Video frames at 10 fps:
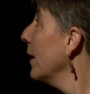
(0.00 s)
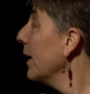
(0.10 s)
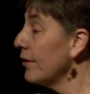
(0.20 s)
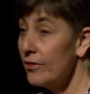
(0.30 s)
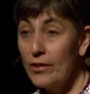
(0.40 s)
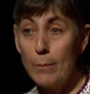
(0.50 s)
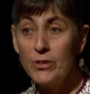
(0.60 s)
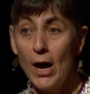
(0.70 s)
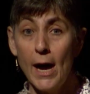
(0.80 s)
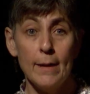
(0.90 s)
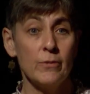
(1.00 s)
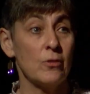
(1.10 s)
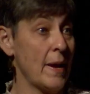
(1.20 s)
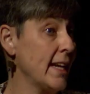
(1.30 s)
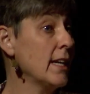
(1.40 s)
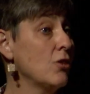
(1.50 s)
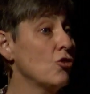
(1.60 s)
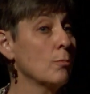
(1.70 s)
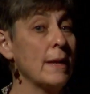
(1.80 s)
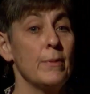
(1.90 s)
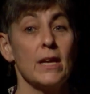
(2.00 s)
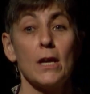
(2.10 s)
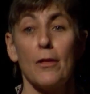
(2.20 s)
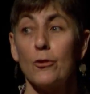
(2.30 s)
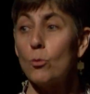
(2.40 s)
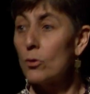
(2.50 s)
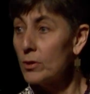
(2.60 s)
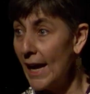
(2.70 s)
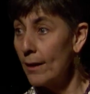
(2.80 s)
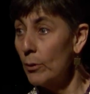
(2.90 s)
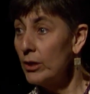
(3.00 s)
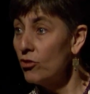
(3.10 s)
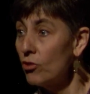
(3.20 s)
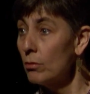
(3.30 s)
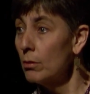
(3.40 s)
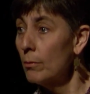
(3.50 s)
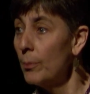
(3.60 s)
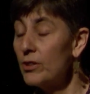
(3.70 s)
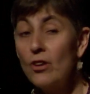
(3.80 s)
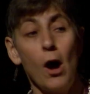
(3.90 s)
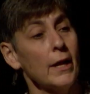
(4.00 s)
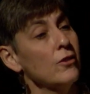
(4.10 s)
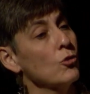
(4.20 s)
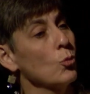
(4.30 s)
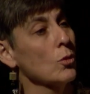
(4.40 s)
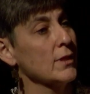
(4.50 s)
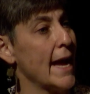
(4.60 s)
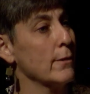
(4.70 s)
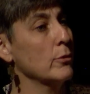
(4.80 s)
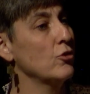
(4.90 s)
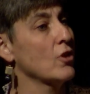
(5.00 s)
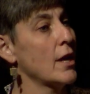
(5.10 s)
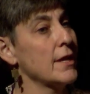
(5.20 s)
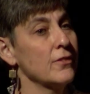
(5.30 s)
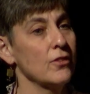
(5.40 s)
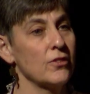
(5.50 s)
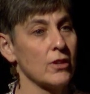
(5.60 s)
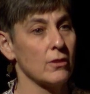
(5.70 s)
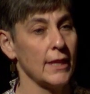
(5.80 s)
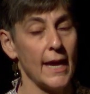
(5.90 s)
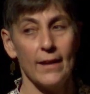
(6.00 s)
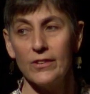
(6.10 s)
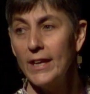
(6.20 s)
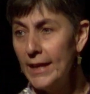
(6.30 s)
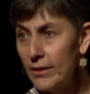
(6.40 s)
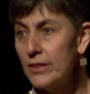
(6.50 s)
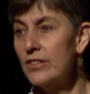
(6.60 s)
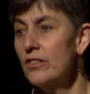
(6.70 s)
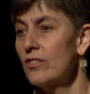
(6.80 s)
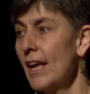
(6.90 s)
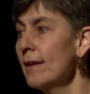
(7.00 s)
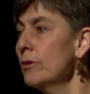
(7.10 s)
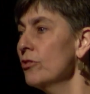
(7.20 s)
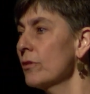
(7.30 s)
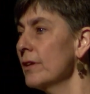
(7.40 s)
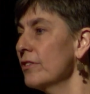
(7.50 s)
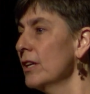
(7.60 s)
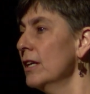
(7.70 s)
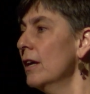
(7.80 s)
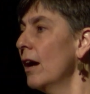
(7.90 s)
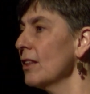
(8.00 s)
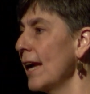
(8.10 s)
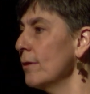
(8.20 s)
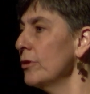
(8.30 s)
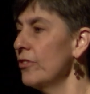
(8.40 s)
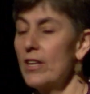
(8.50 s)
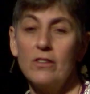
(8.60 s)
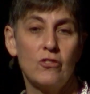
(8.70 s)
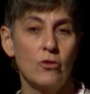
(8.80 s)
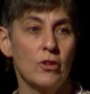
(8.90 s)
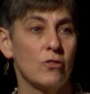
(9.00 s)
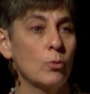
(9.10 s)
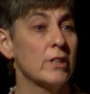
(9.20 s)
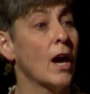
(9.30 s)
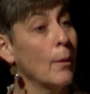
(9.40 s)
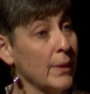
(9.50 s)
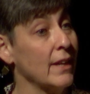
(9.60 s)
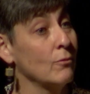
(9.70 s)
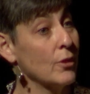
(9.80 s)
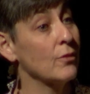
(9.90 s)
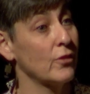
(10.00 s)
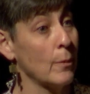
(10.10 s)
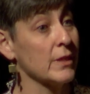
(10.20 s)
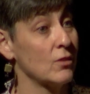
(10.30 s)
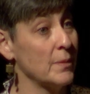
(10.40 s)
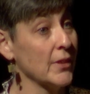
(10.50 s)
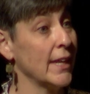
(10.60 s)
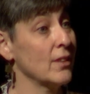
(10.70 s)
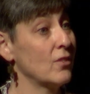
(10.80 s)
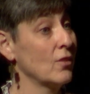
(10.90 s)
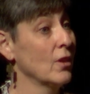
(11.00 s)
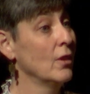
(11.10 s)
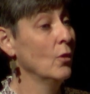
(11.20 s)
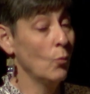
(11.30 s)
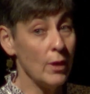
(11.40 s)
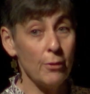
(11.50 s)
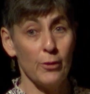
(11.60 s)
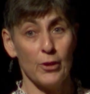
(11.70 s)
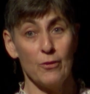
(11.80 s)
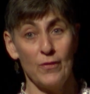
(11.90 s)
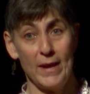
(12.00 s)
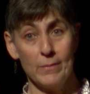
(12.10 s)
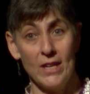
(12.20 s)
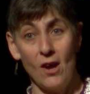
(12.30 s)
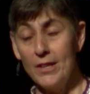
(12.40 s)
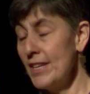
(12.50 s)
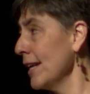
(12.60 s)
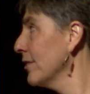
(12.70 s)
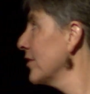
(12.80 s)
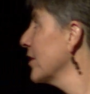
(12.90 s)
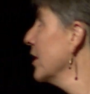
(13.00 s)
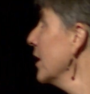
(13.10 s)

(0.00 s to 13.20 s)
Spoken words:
is sometimes Spanish or maybe another world language, but taught as a world language, not necessarily as a heritage language or as a language that students would come in with some experience with in their family context.